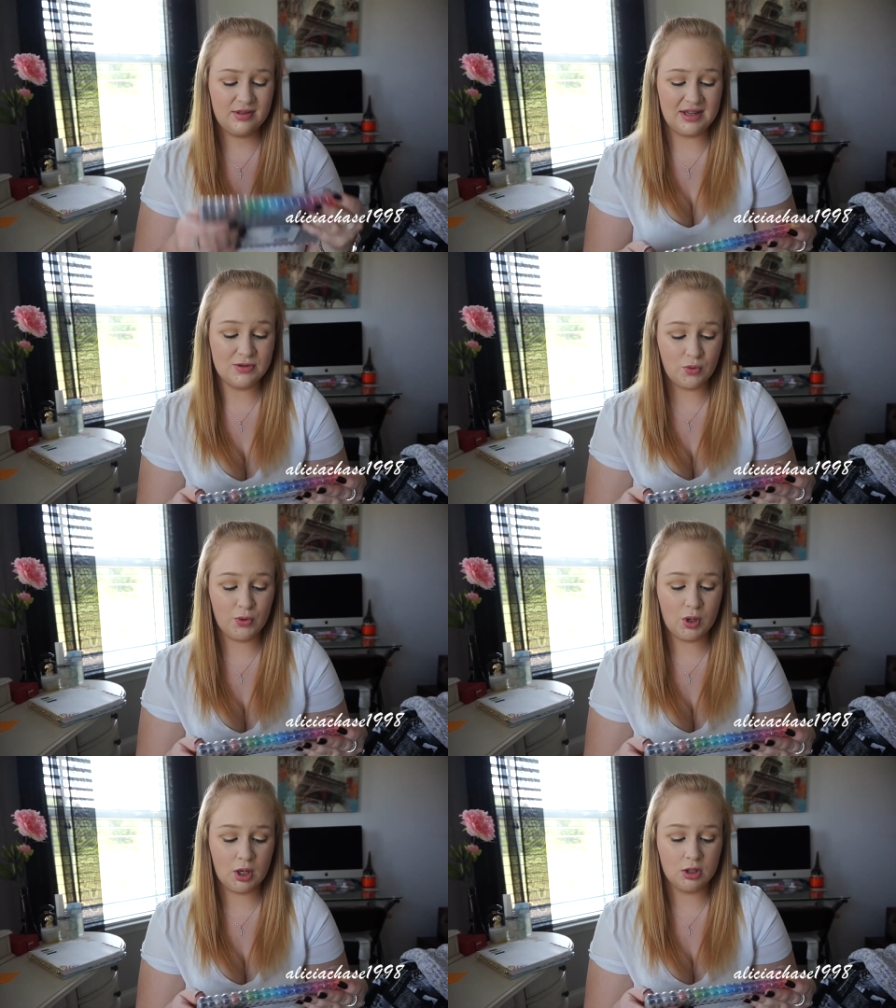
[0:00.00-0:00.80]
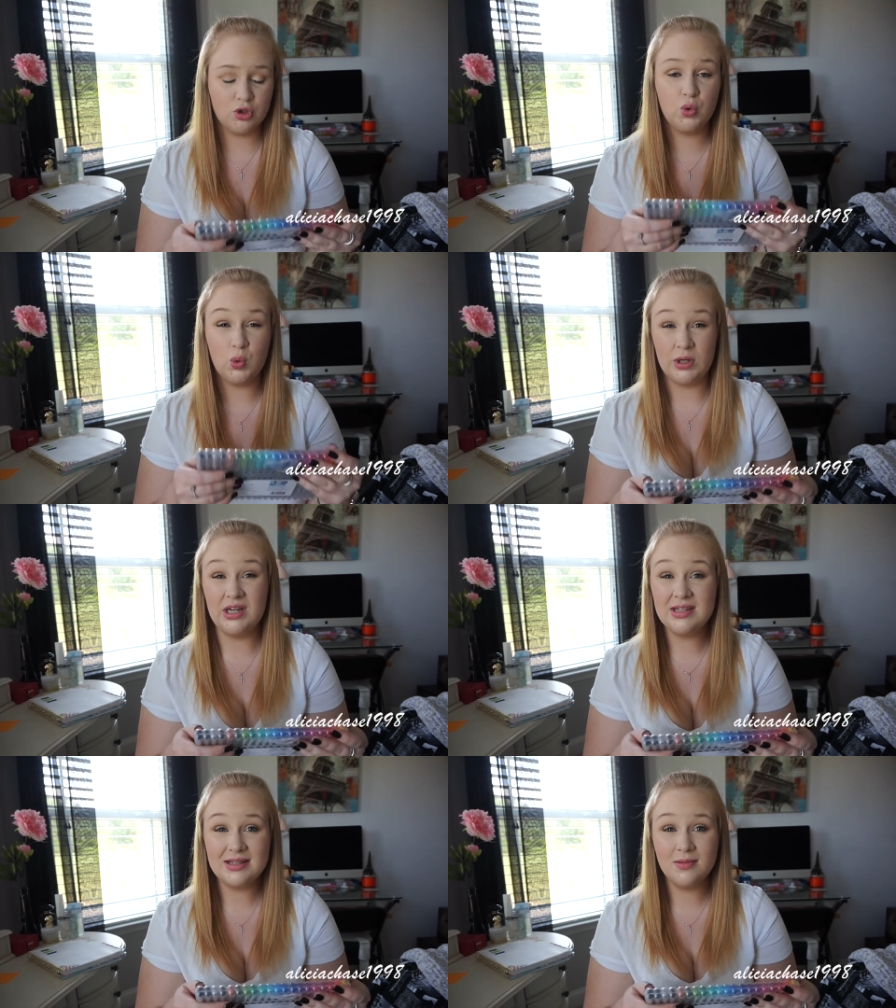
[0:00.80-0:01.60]
these were
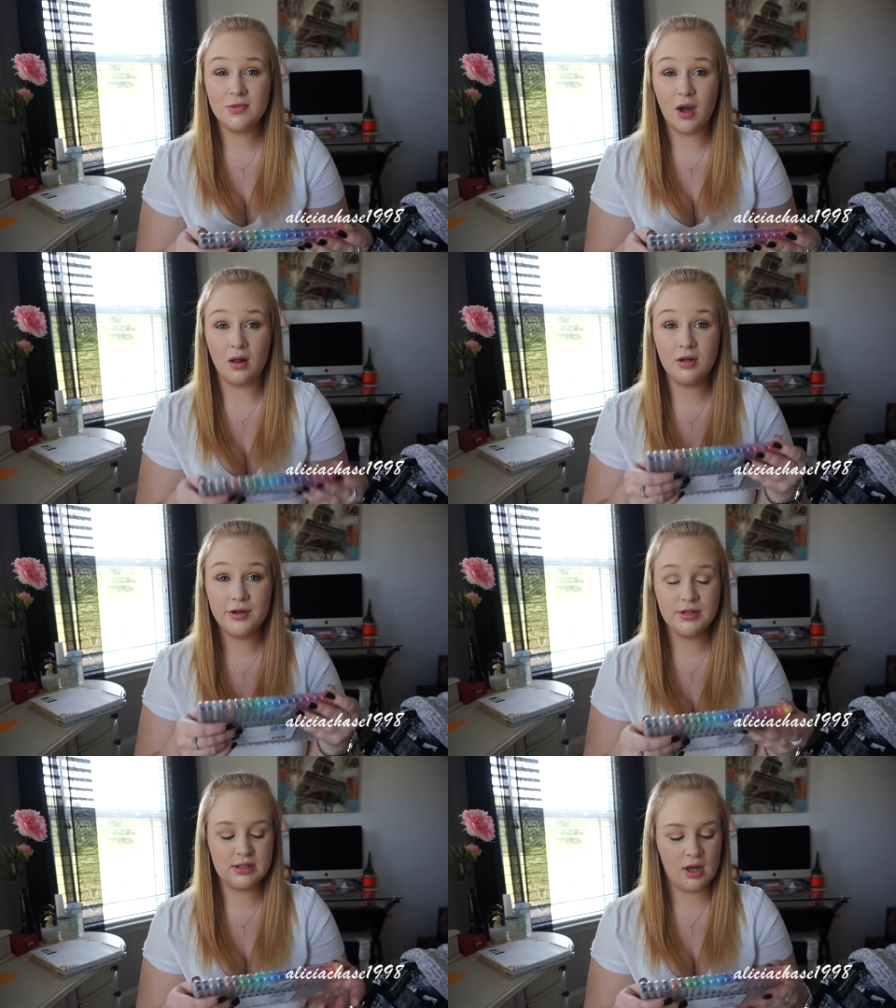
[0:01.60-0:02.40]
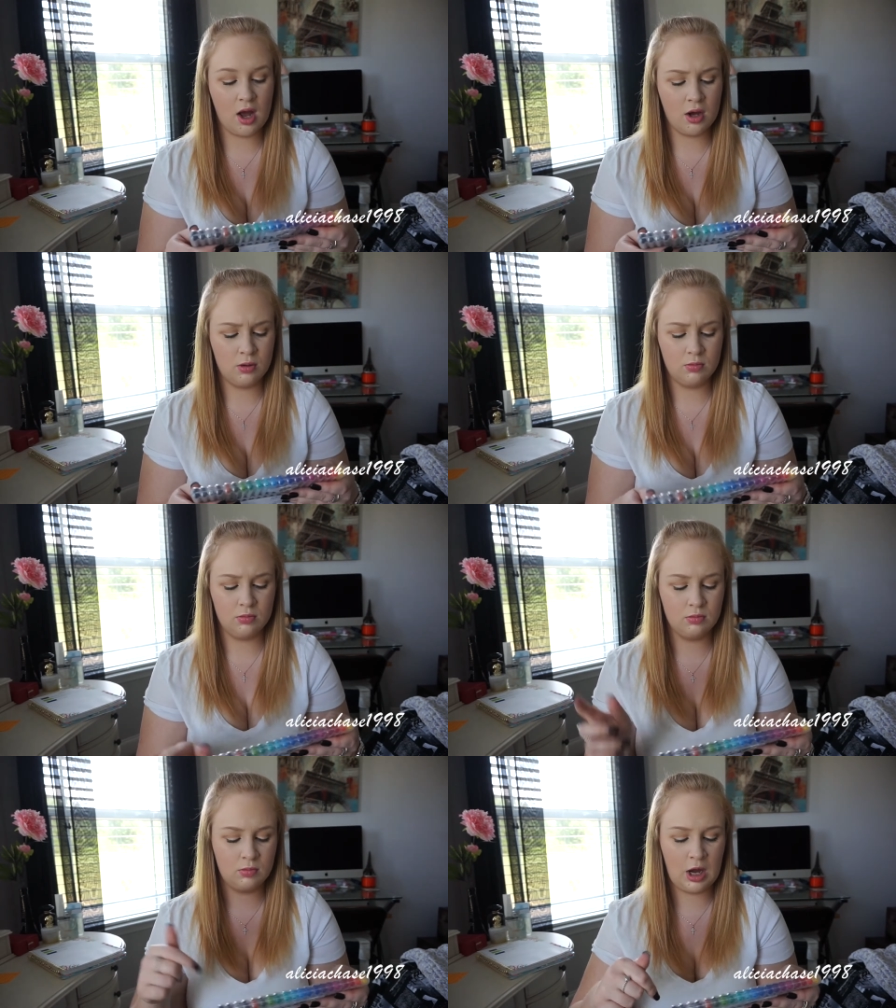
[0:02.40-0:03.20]
$20 some.
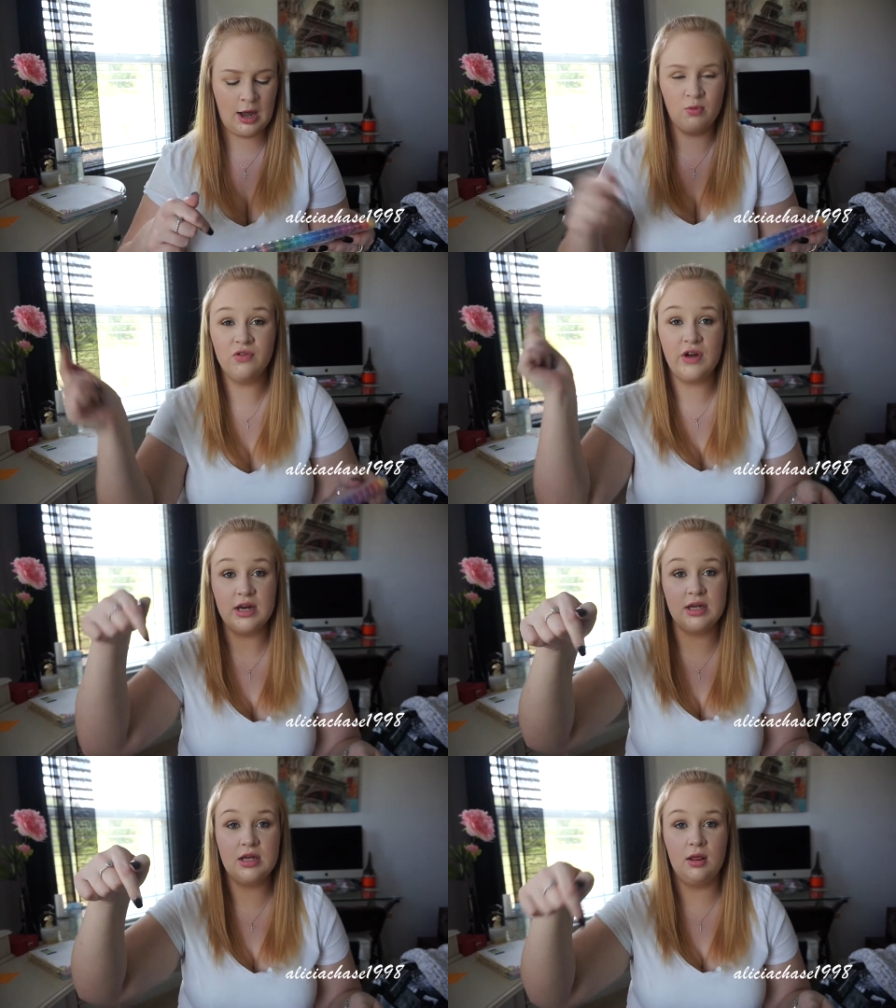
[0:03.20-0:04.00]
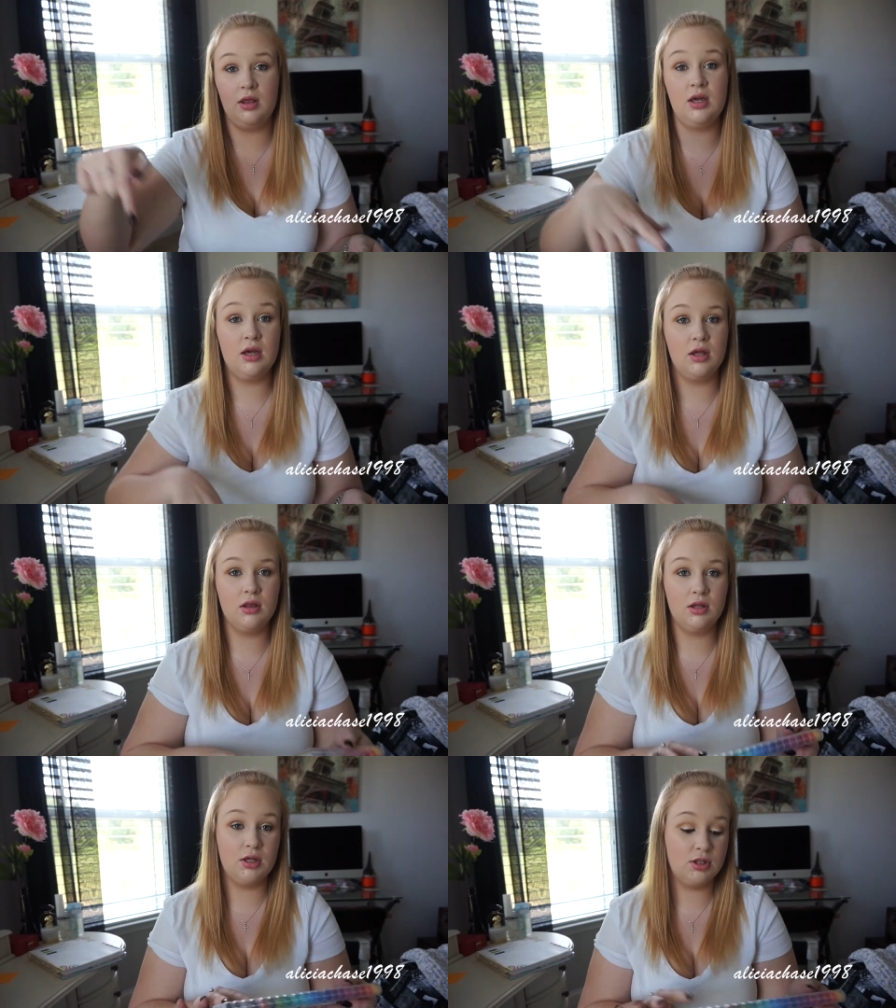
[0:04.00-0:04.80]
I will find it and link it
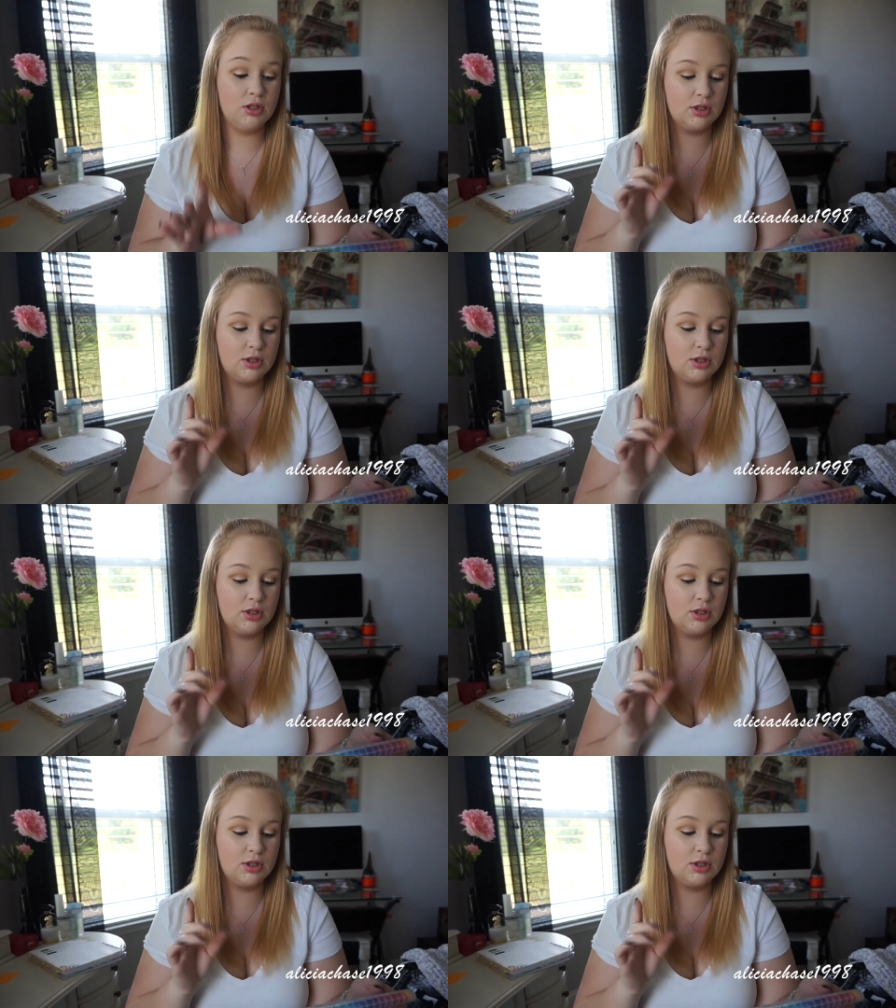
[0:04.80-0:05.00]
in the